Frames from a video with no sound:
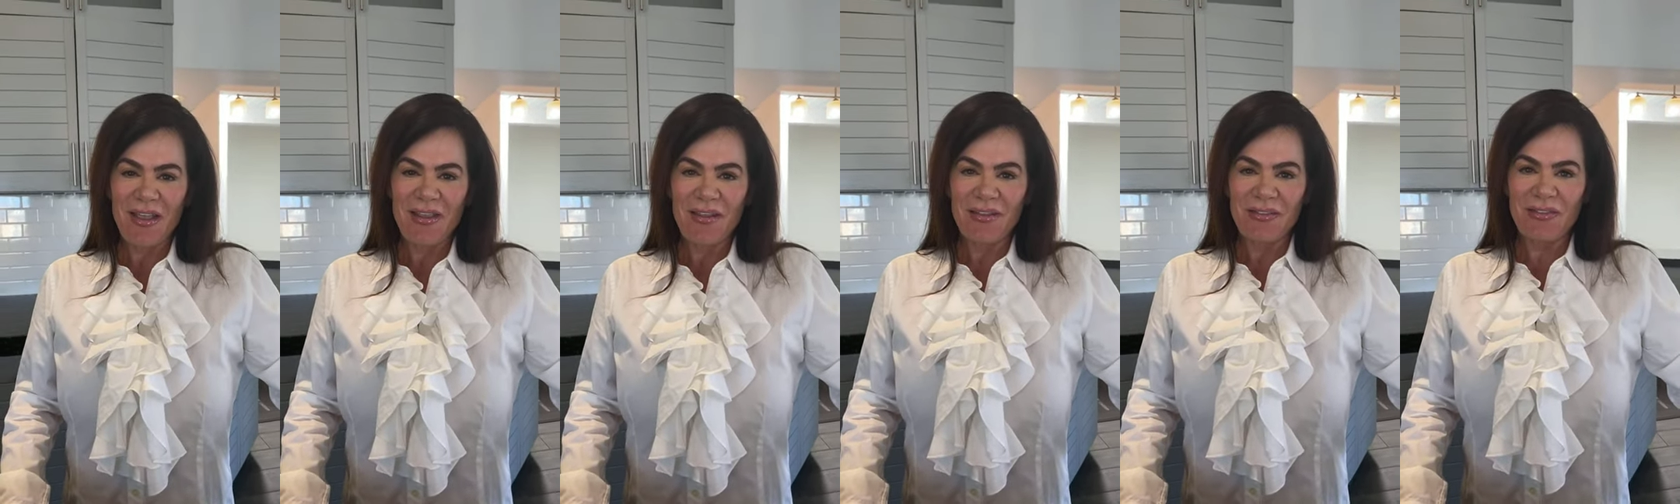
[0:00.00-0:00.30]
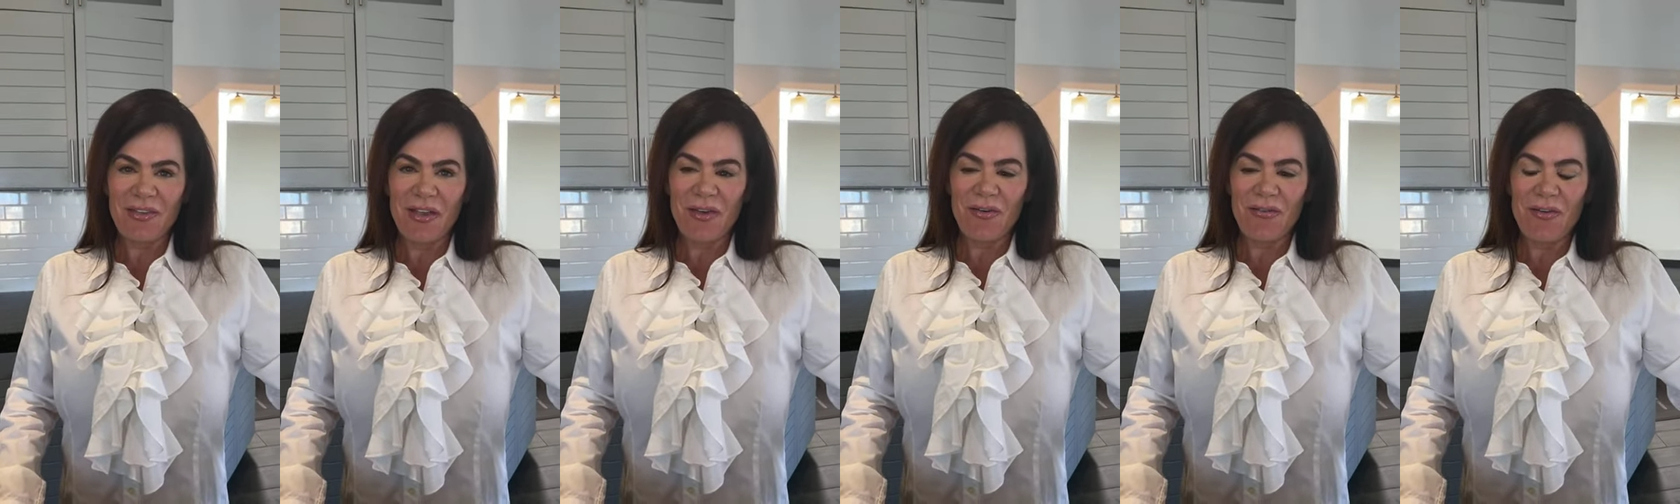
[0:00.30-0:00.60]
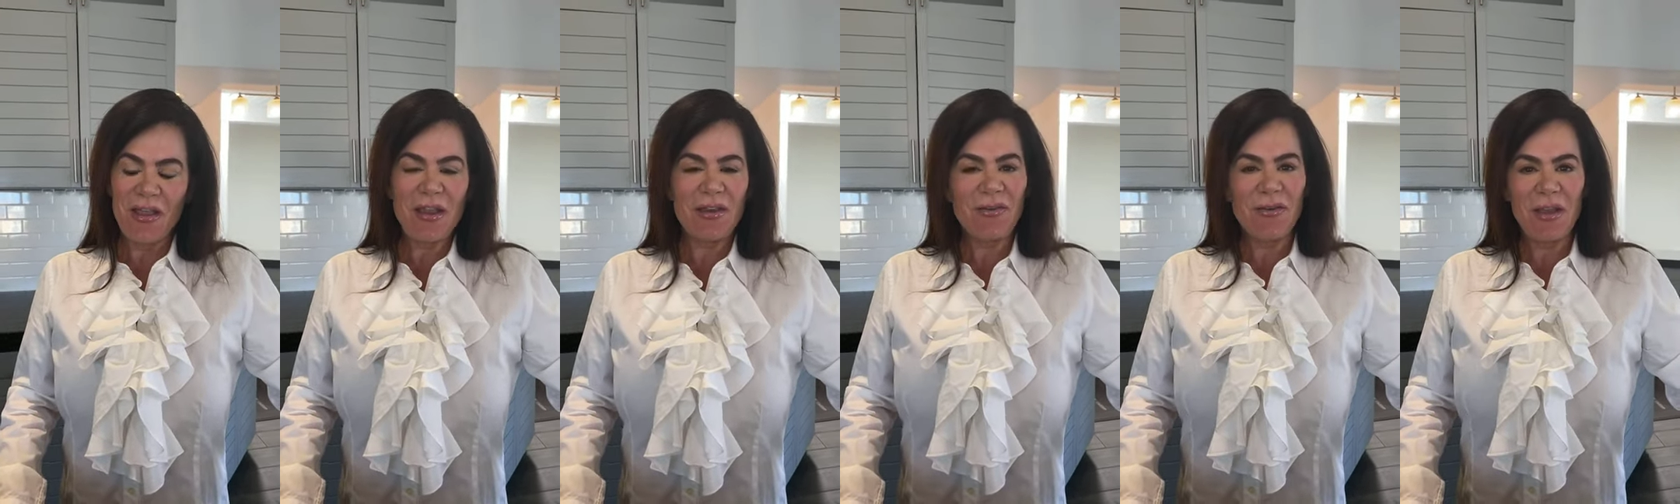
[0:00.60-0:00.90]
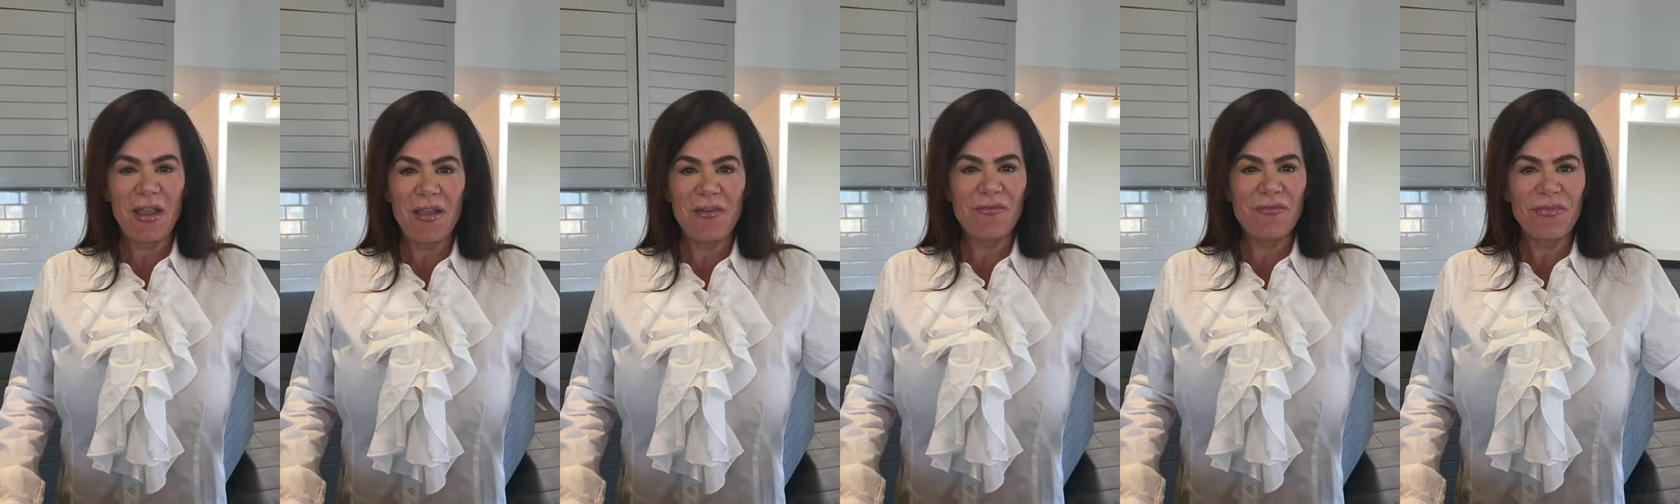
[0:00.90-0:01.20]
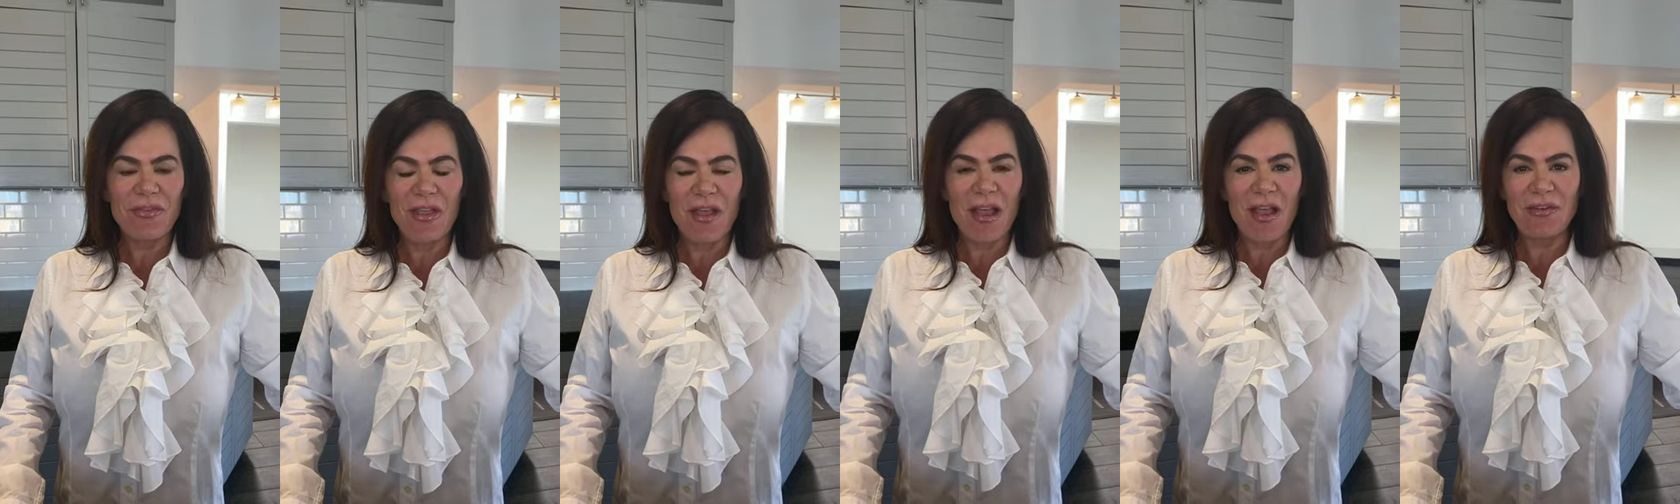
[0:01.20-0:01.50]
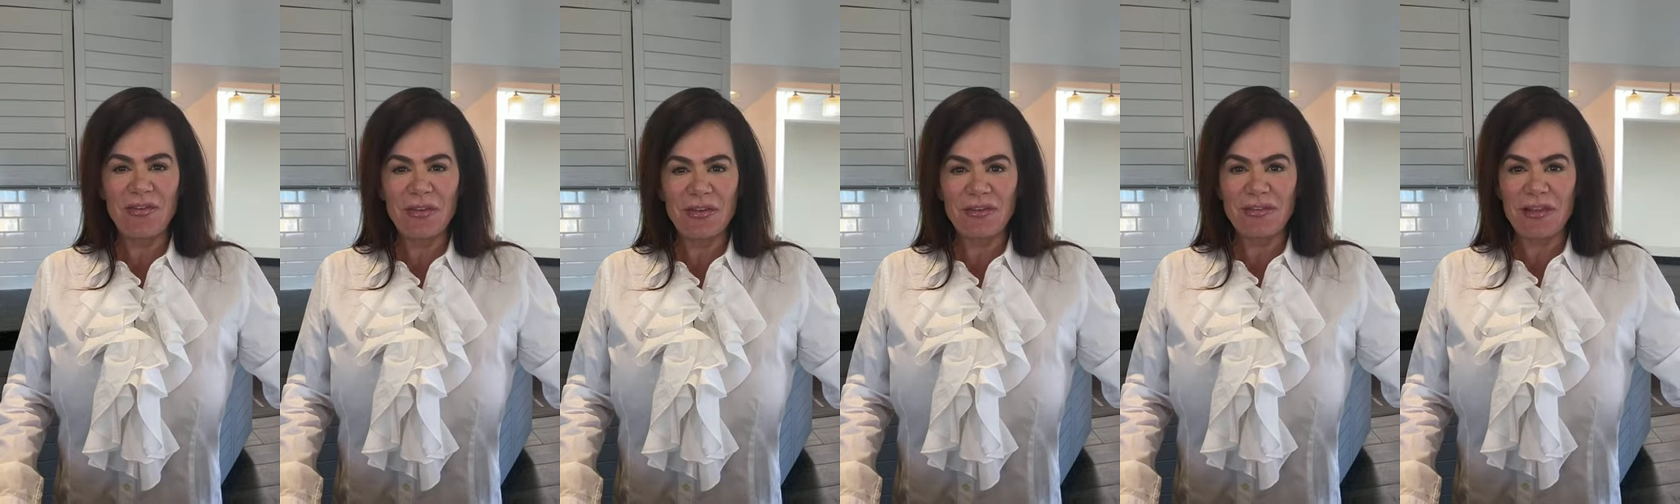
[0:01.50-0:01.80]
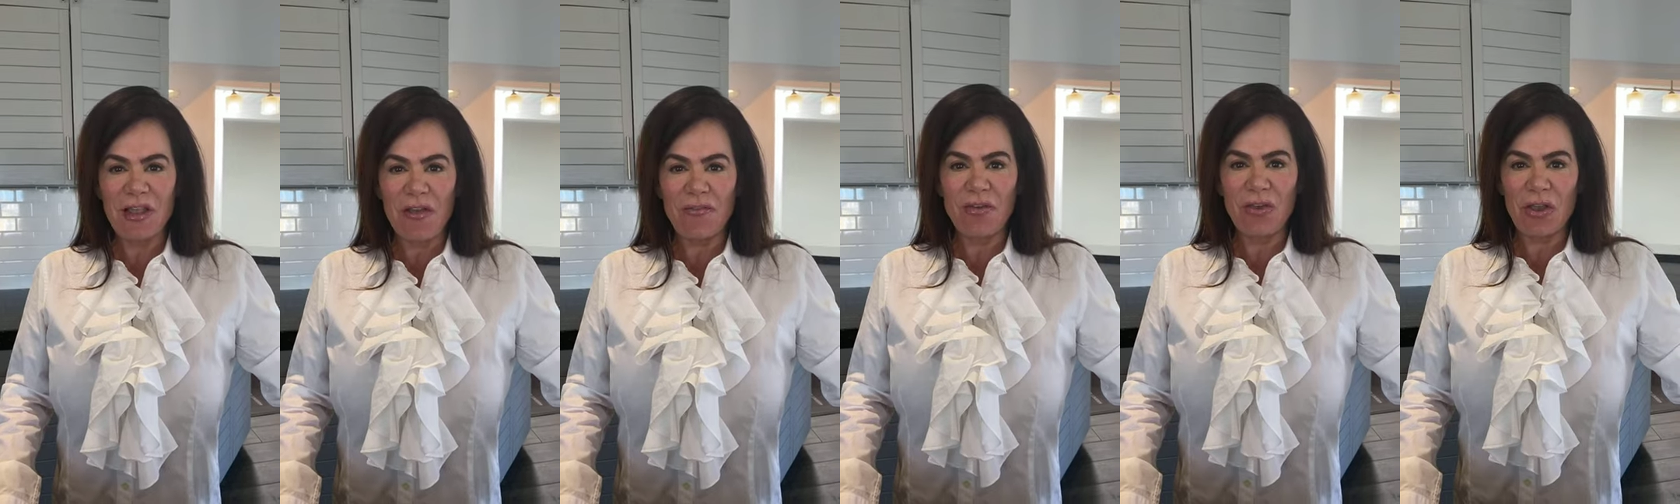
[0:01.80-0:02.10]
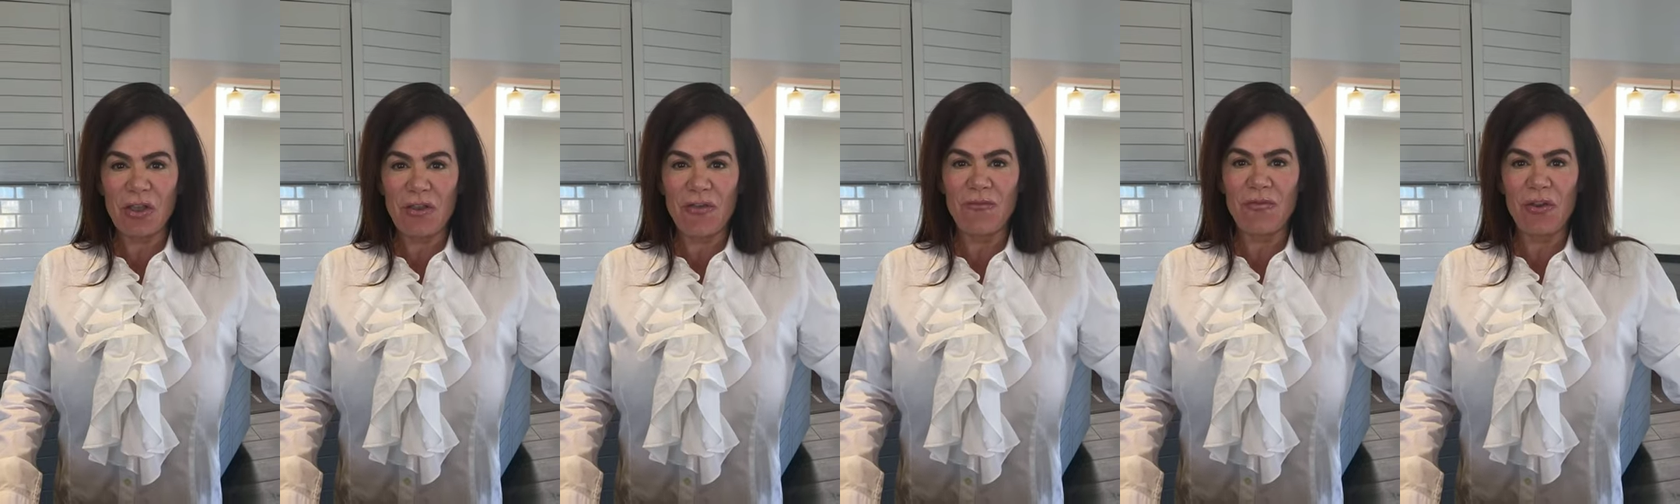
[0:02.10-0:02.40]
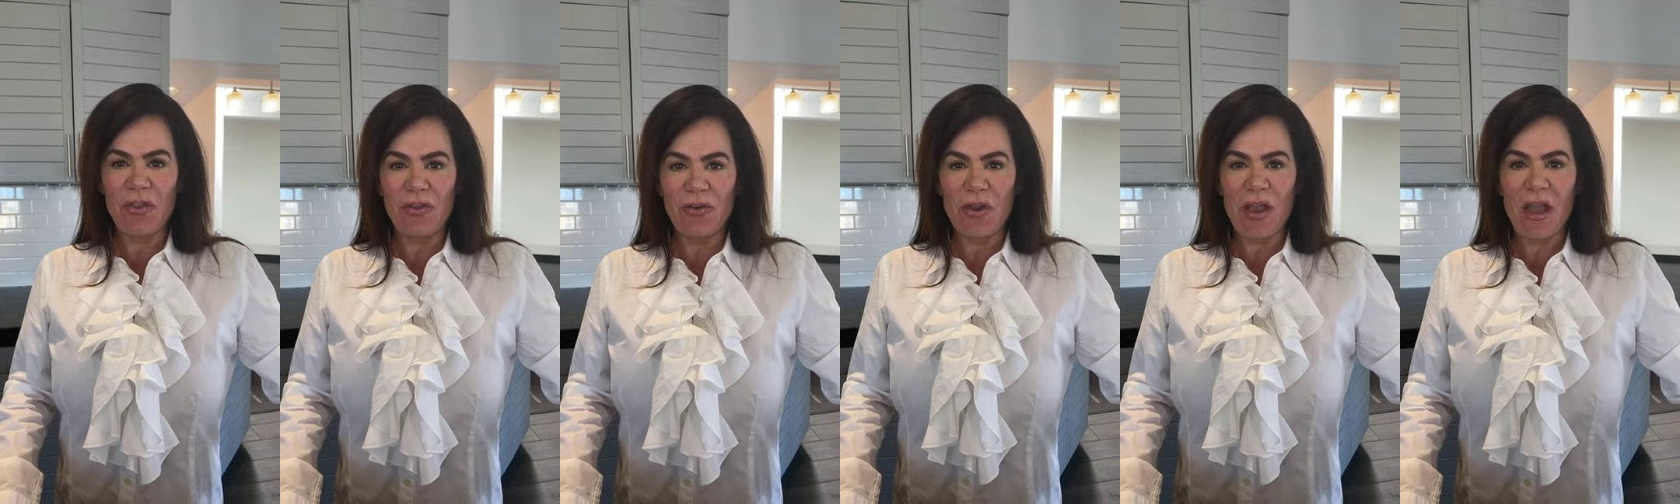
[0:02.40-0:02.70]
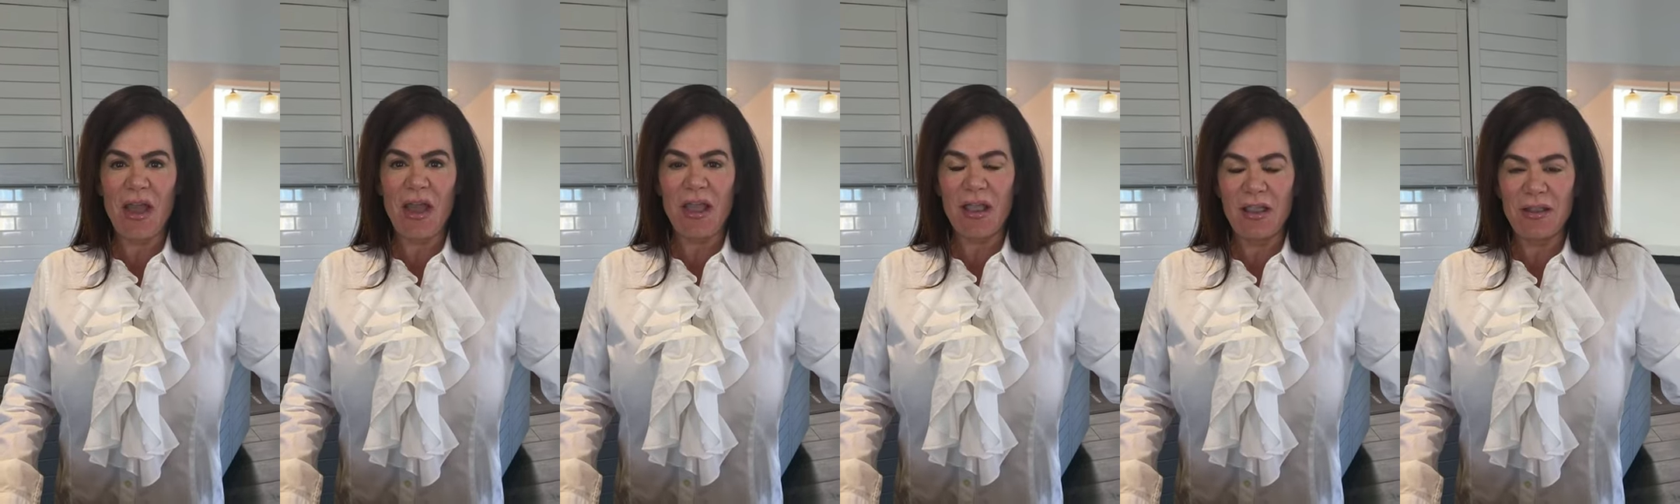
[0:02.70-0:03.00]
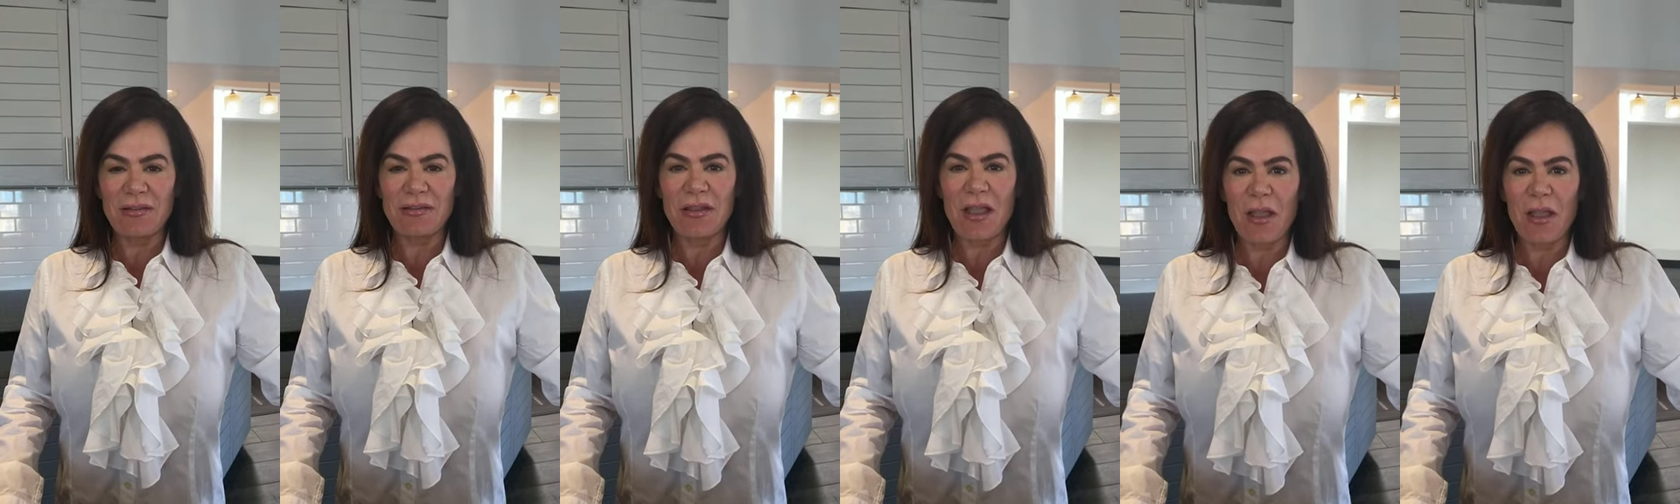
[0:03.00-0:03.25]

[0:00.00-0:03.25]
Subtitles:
So anyway, I just love cooking for you guys.